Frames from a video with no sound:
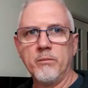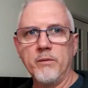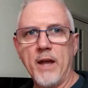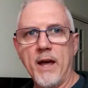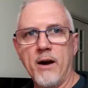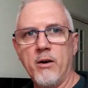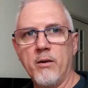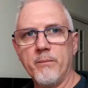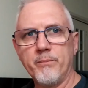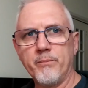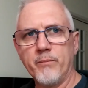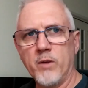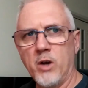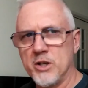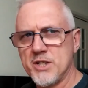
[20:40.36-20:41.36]
Now,
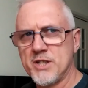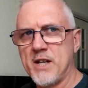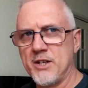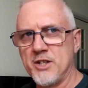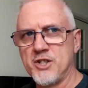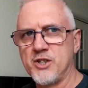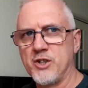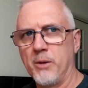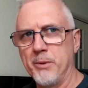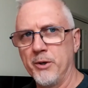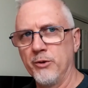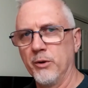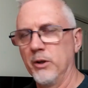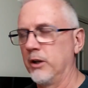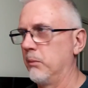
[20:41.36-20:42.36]
I just had to stop
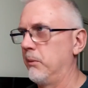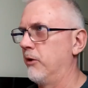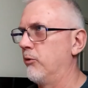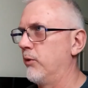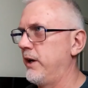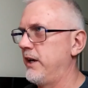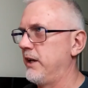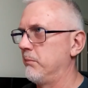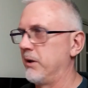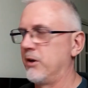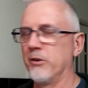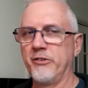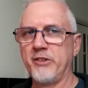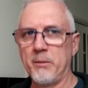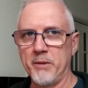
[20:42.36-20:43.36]
and do a little bit of reading
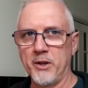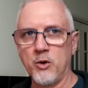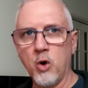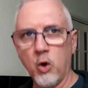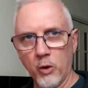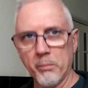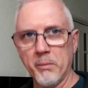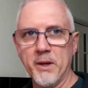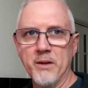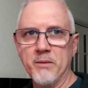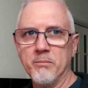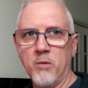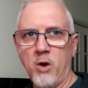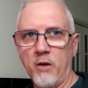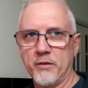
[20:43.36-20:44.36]
because something caught me
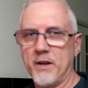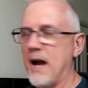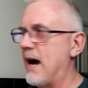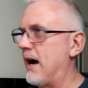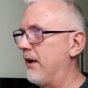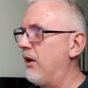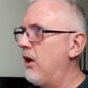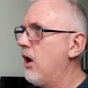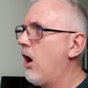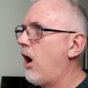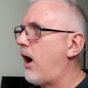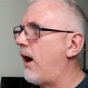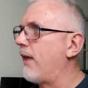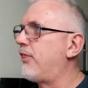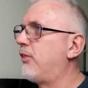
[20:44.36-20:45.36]
off guard.
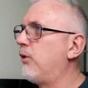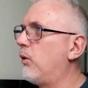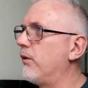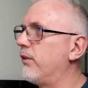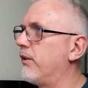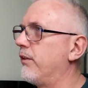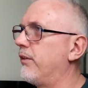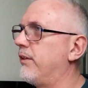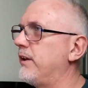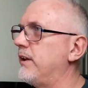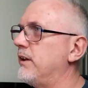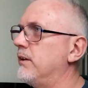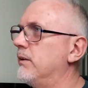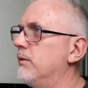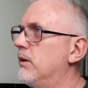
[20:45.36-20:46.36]
I thought that
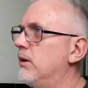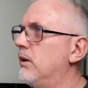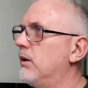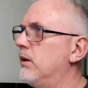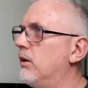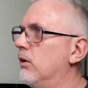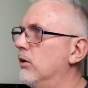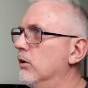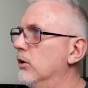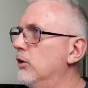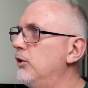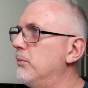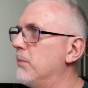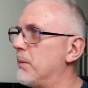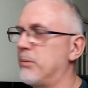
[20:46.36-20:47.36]
the
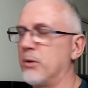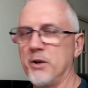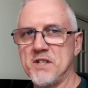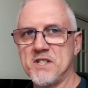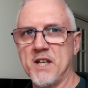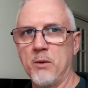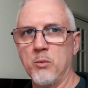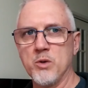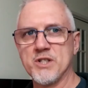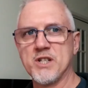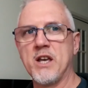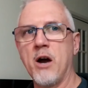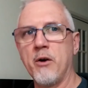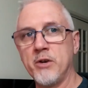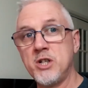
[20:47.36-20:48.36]
Luma preset was
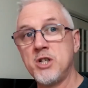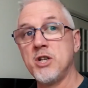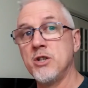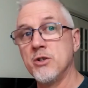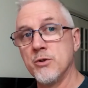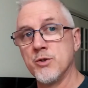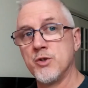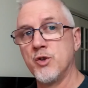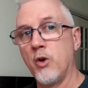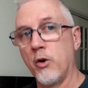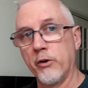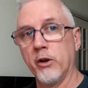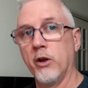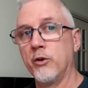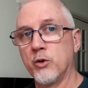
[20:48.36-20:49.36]
going to use
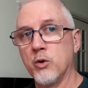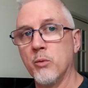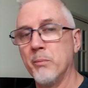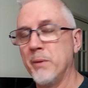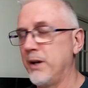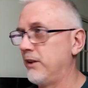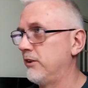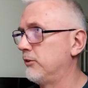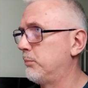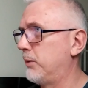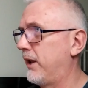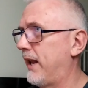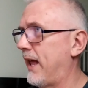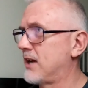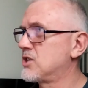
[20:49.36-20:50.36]
non-local means,
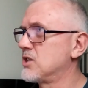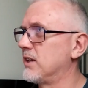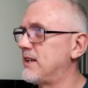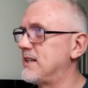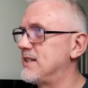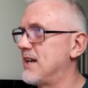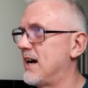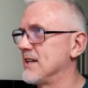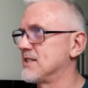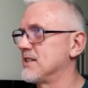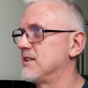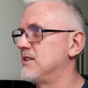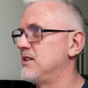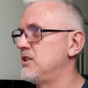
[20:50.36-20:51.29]
but it actually doesn't.